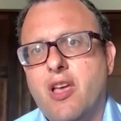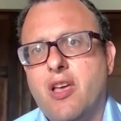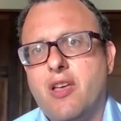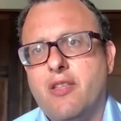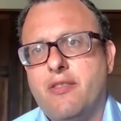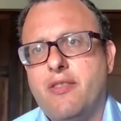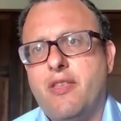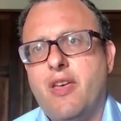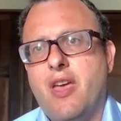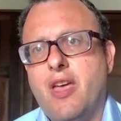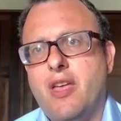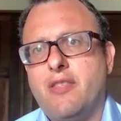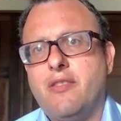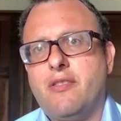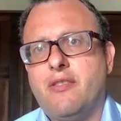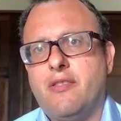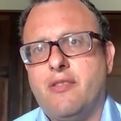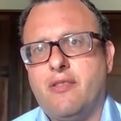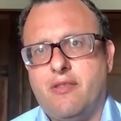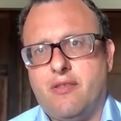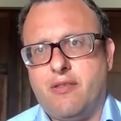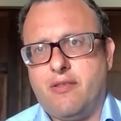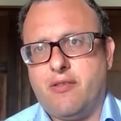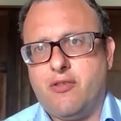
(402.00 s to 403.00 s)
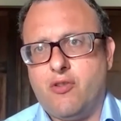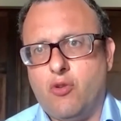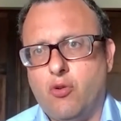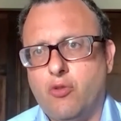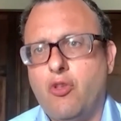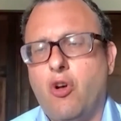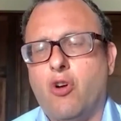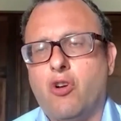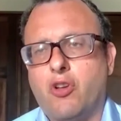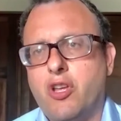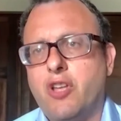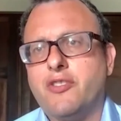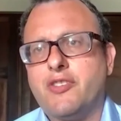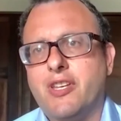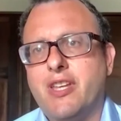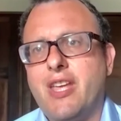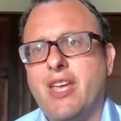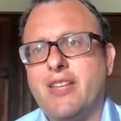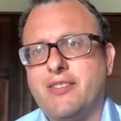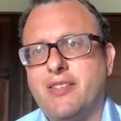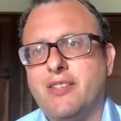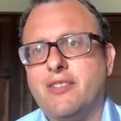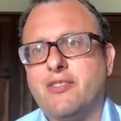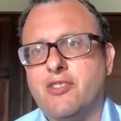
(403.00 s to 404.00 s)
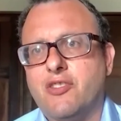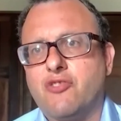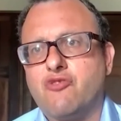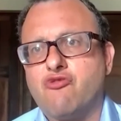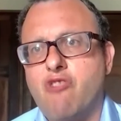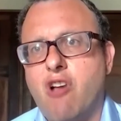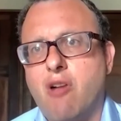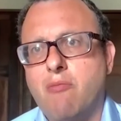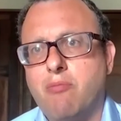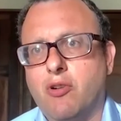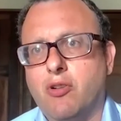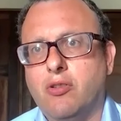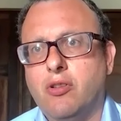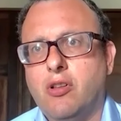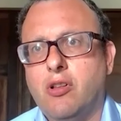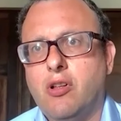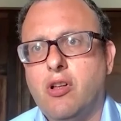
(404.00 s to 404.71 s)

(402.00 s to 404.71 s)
then you're not going to get into trouble.